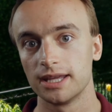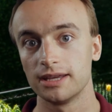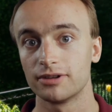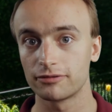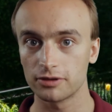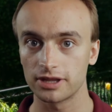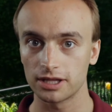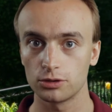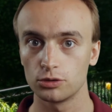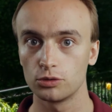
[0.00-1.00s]
Even if you
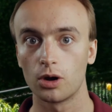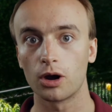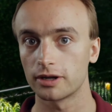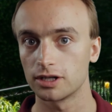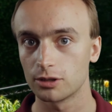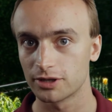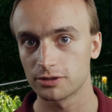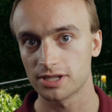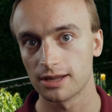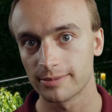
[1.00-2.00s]
think you already know what
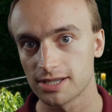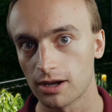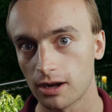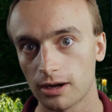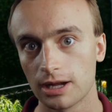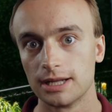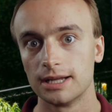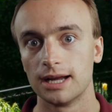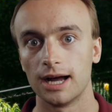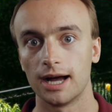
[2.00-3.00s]
those elements are,
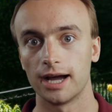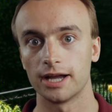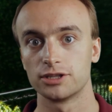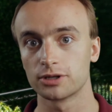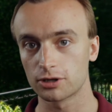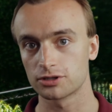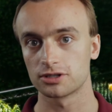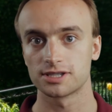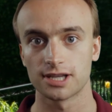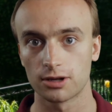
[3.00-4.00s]
I do encourage
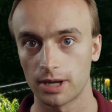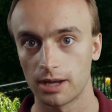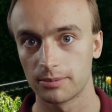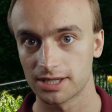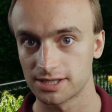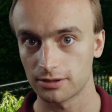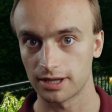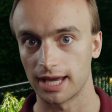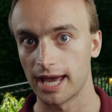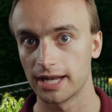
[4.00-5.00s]
you to stick around because near
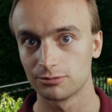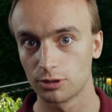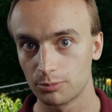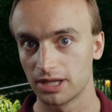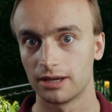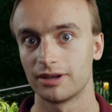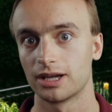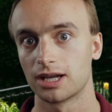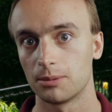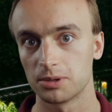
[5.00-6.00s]
the end I will be
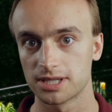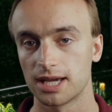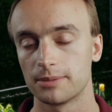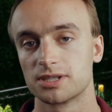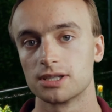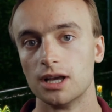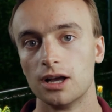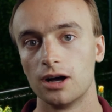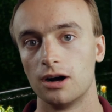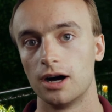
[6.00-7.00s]
giving a couple tips
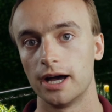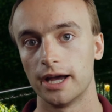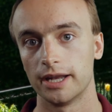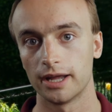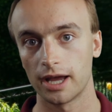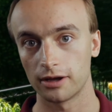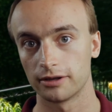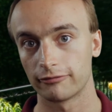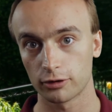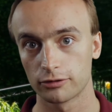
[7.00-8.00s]
on how
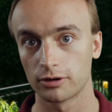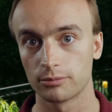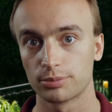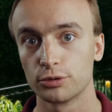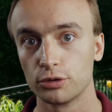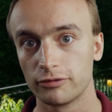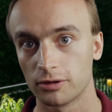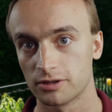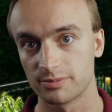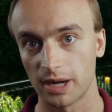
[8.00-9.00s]
to further improve
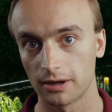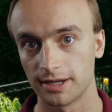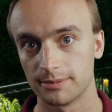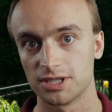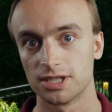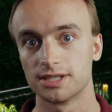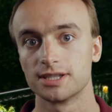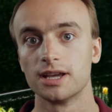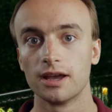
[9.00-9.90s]
your inspired images